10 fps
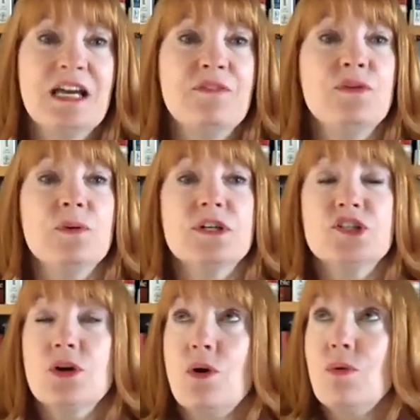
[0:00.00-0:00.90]
If you are
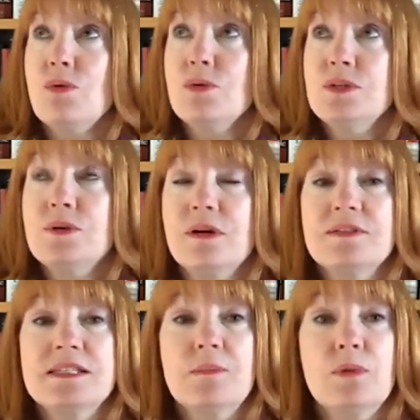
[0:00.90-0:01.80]
told you have
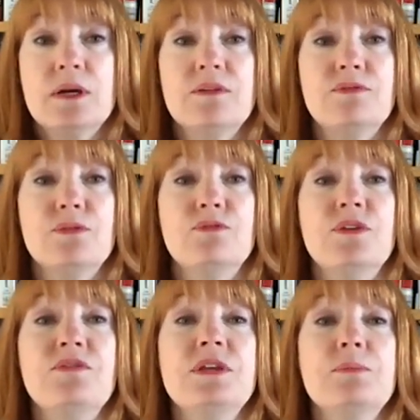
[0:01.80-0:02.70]
someone for
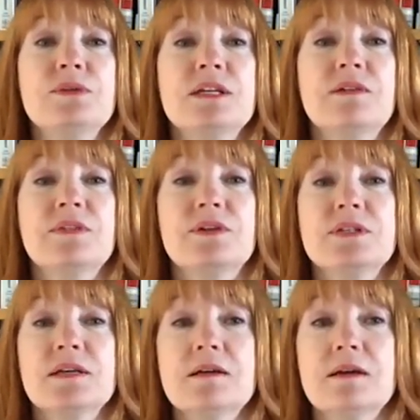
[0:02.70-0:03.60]
50% of their
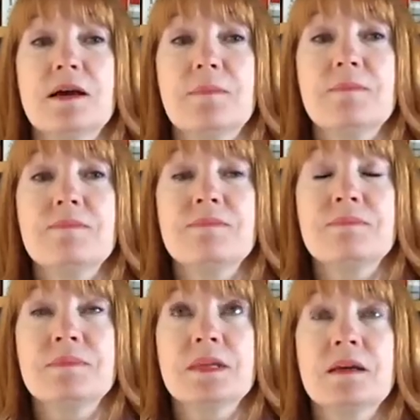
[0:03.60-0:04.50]
time,
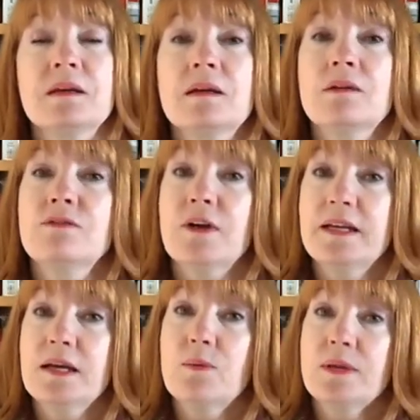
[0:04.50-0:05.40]

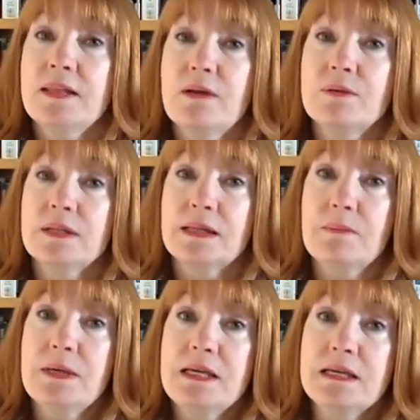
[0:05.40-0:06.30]
find out what that really
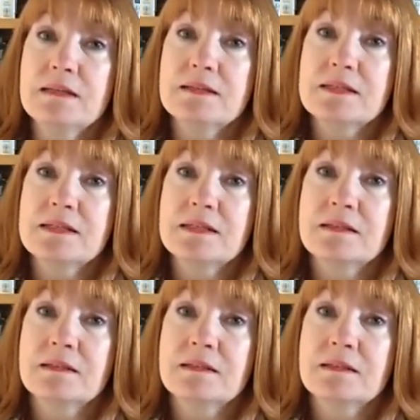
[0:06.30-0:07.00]
means.